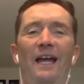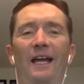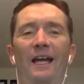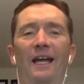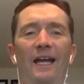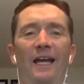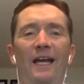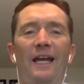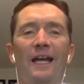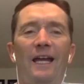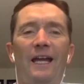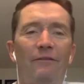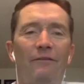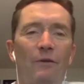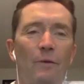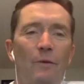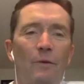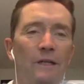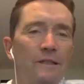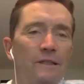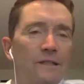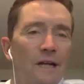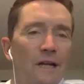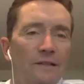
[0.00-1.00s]
Hey
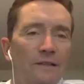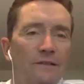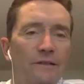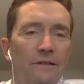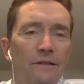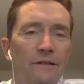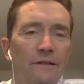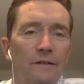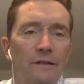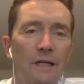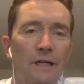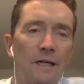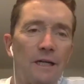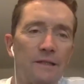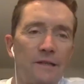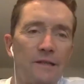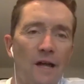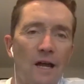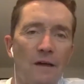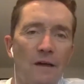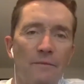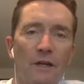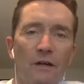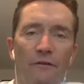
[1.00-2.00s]
everyone, Dr.
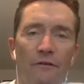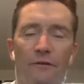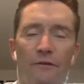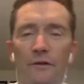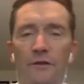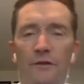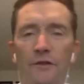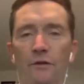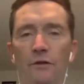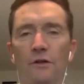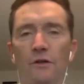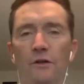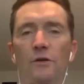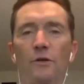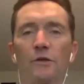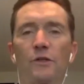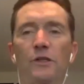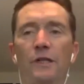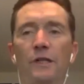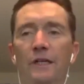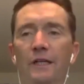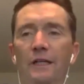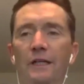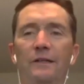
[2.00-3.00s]
Tom here, Full Circle
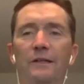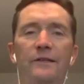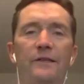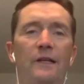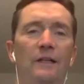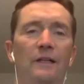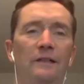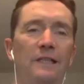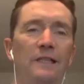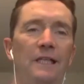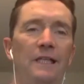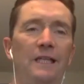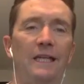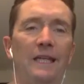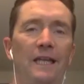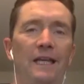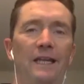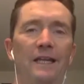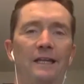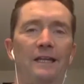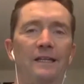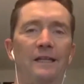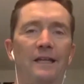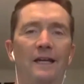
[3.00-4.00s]
Coaching and Consulting,
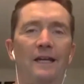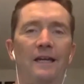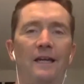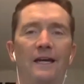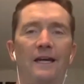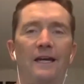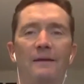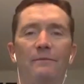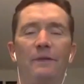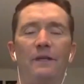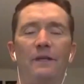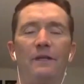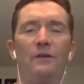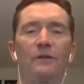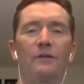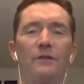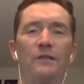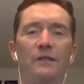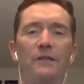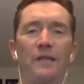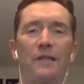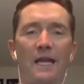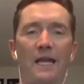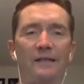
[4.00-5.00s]
and I'm here
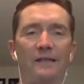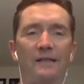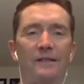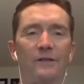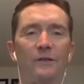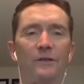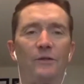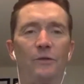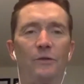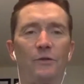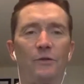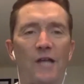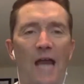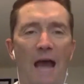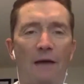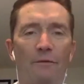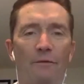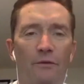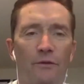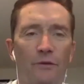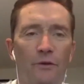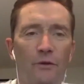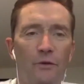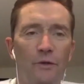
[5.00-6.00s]
tonight to chat
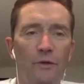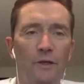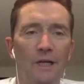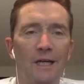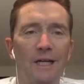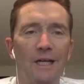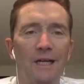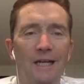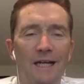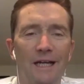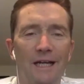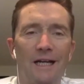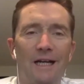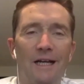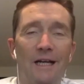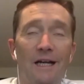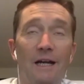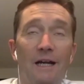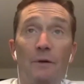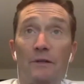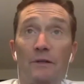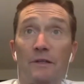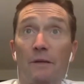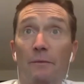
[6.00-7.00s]
with you
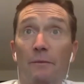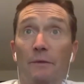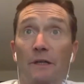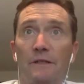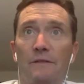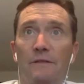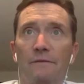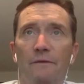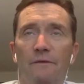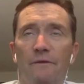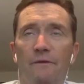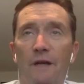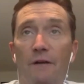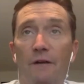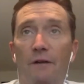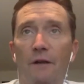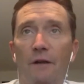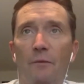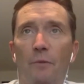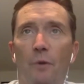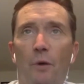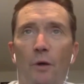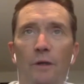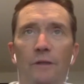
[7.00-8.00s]
about something that's very
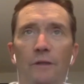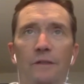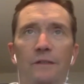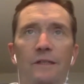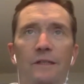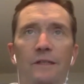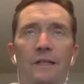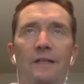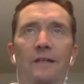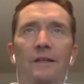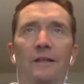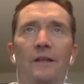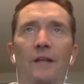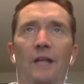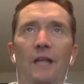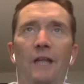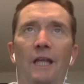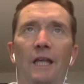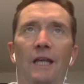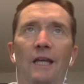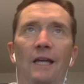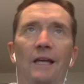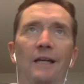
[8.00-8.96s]
important in the